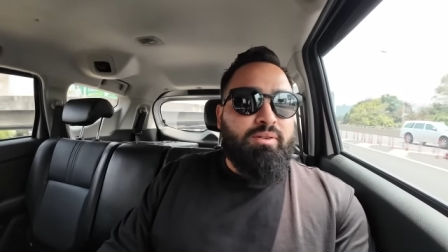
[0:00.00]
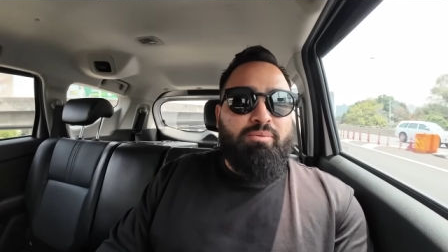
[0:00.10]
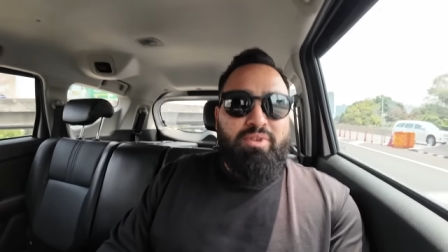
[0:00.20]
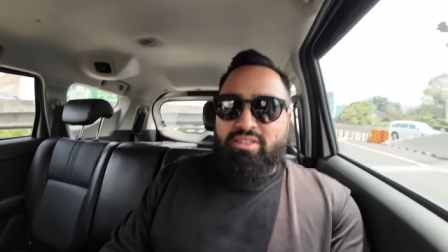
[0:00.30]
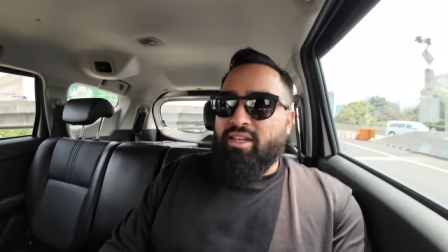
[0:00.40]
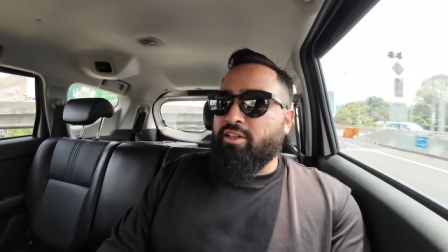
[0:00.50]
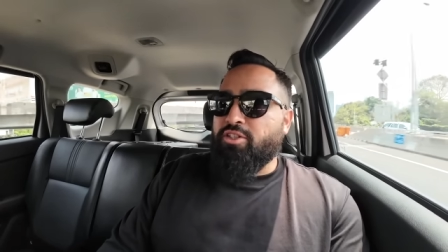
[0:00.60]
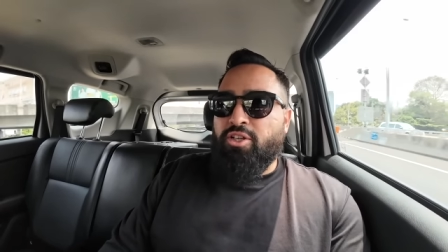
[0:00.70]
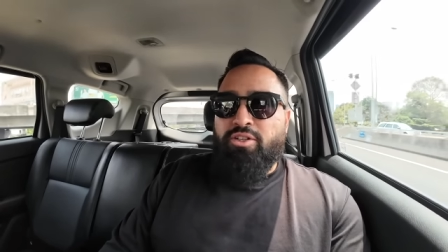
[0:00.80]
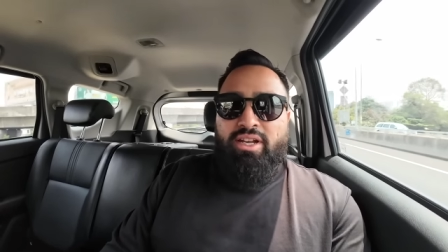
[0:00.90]
I'm excited to
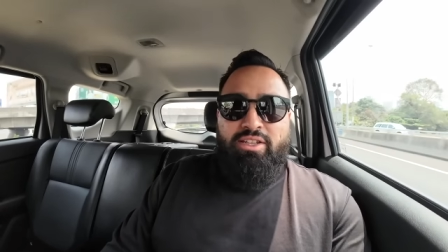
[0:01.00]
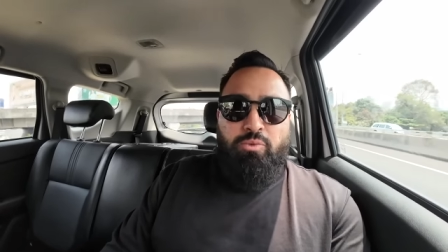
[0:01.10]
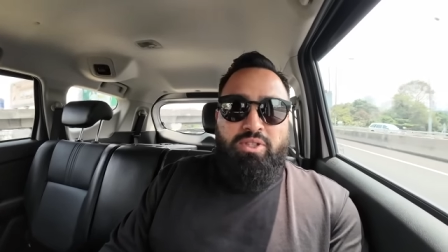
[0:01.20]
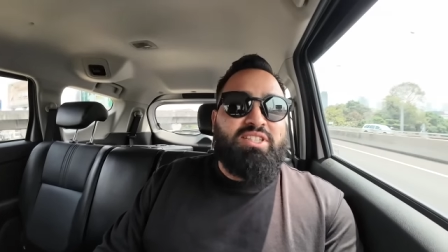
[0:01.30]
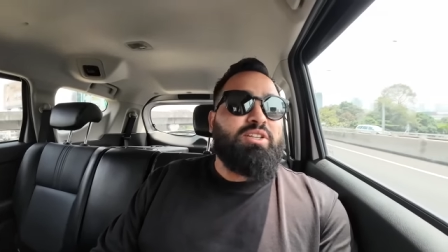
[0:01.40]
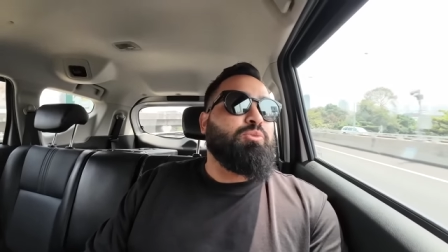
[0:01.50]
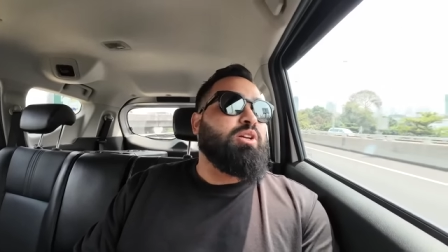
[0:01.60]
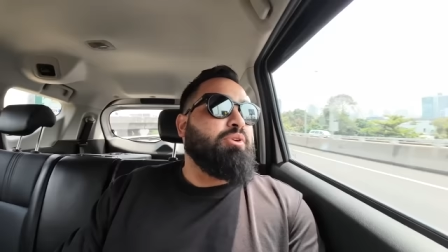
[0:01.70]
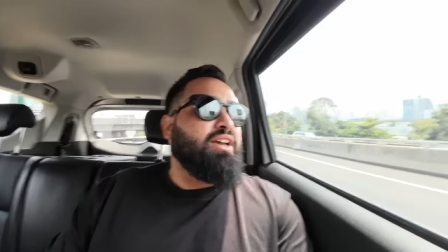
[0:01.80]
show you guys what Siem Reap